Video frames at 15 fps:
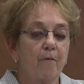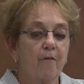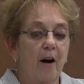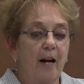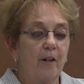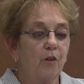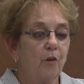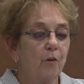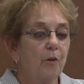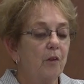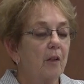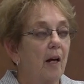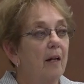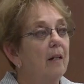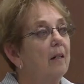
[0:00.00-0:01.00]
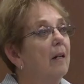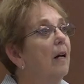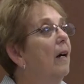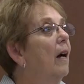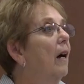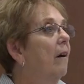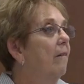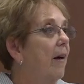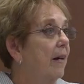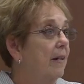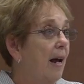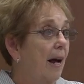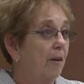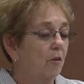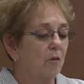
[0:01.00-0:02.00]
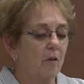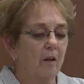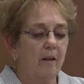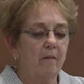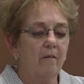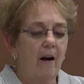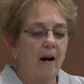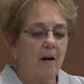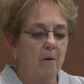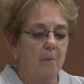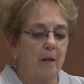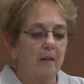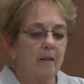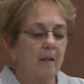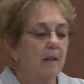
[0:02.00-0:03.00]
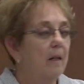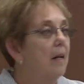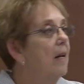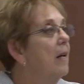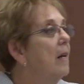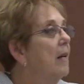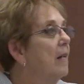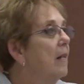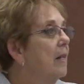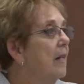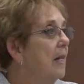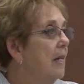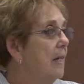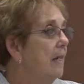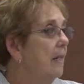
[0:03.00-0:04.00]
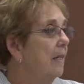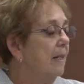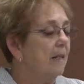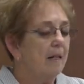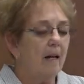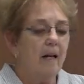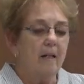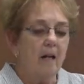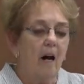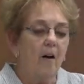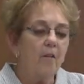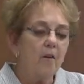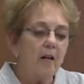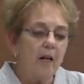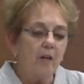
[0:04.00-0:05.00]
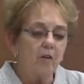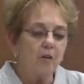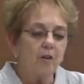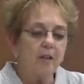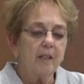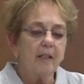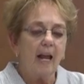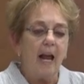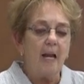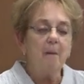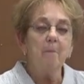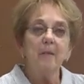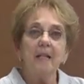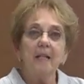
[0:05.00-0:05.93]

fragile state of our natural environment. These and other interests came